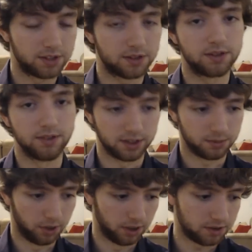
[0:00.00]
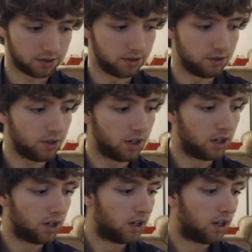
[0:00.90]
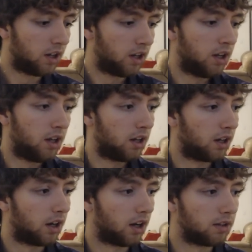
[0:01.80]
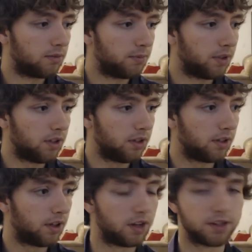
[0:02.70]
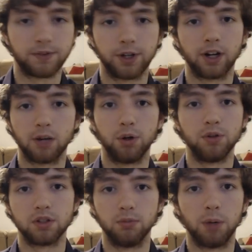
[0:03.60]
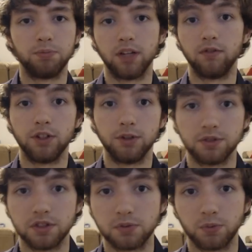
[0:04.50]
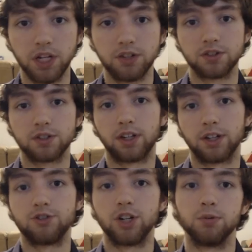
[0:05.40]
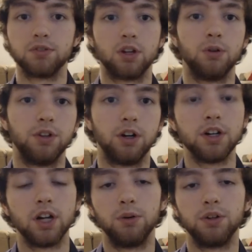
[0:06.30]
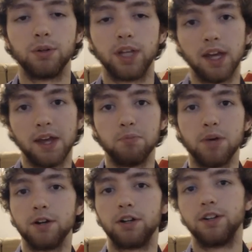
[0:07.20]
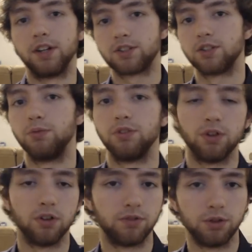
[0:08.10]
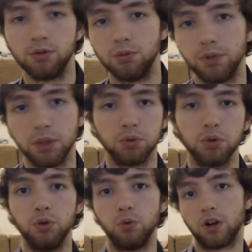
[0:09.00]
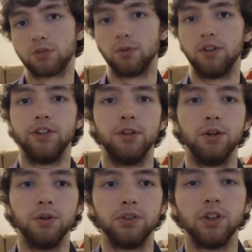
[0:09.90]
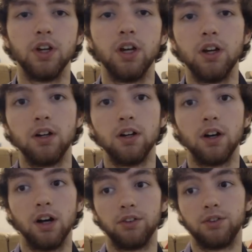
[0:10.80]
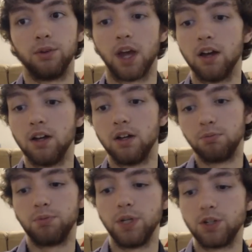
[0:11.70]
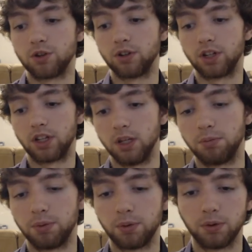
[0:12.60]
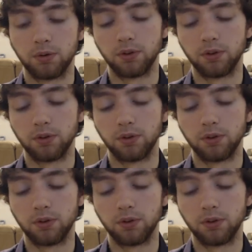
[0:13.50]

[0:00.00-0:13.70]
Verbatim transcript: that's that's what else is new. Um, I just figured I'd post some update videos this week just to kind of share what's going on. I want to get a better connection with all of you people who watch my videos. Uh, so yeah, be sure to keep